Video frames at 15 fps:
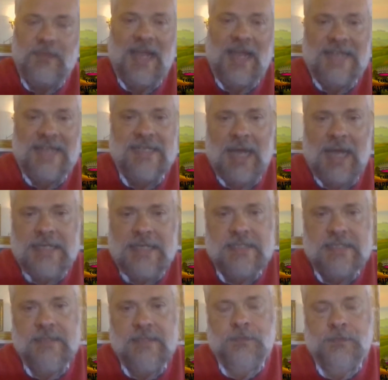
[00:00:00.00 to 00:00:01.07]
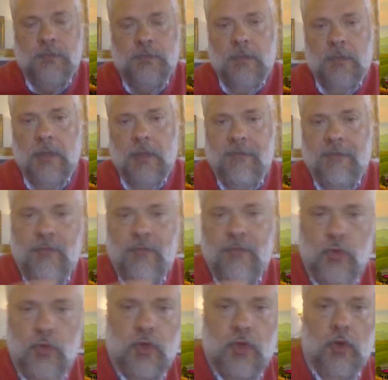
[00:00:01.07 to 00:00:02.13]
has a nice
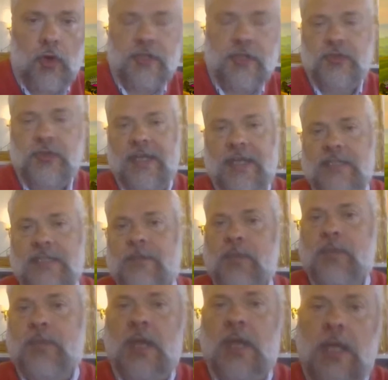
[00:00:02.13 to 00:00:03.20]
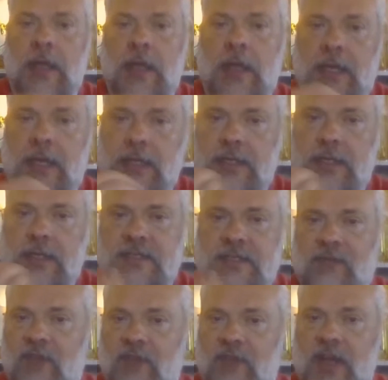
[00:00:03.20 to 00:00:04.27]
fruit core to it,
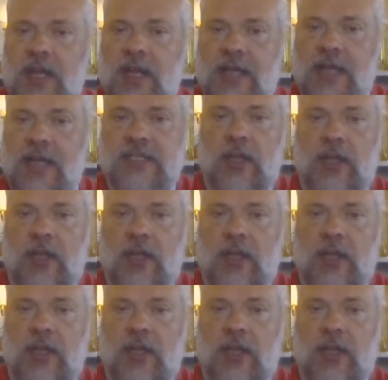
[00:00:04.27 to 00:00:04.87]
some very nice